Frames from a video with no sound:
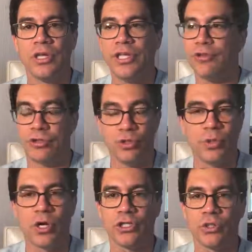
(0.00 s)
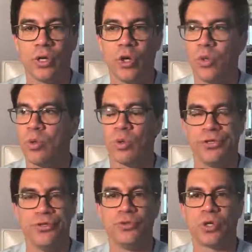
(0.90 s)
either do it on your own or
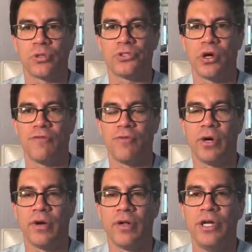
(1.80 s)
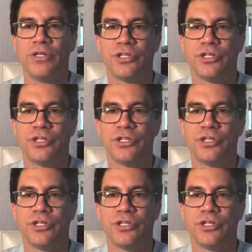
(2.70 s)
use our software